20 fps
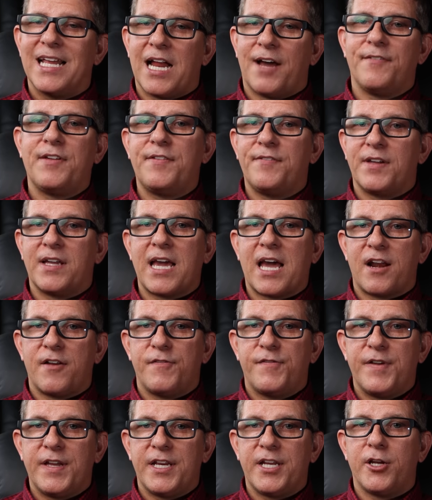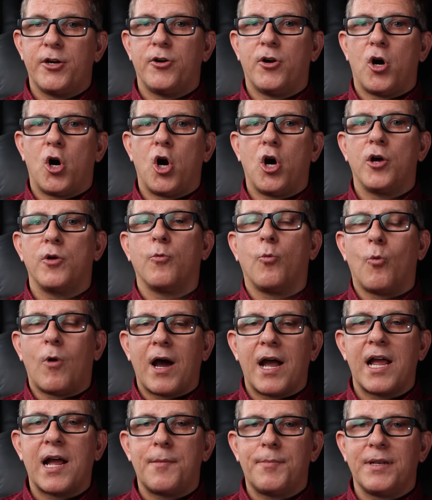And I've even got a video on
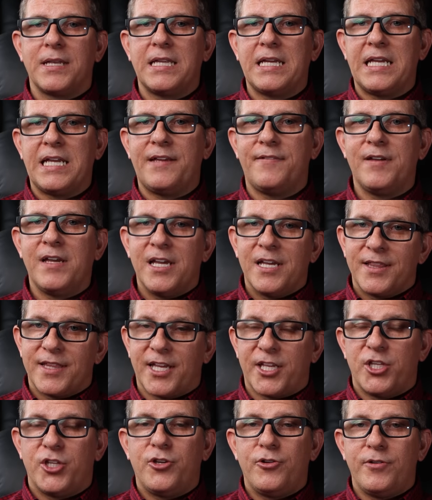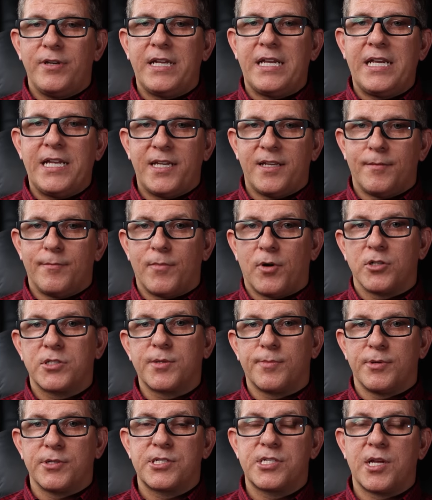why I believe that you need
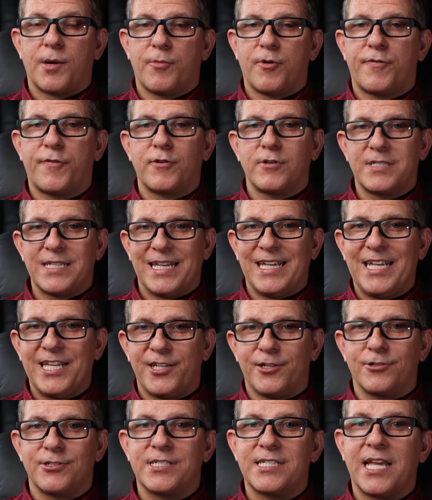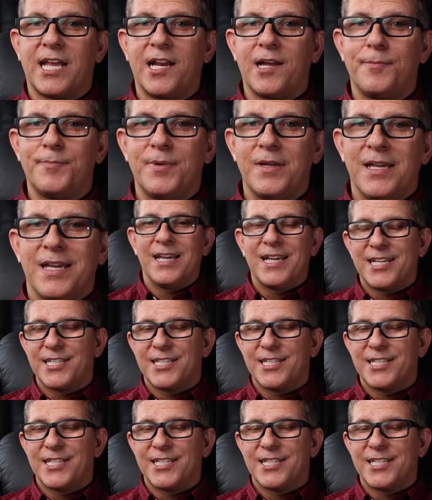multiple subwoofers in your setup.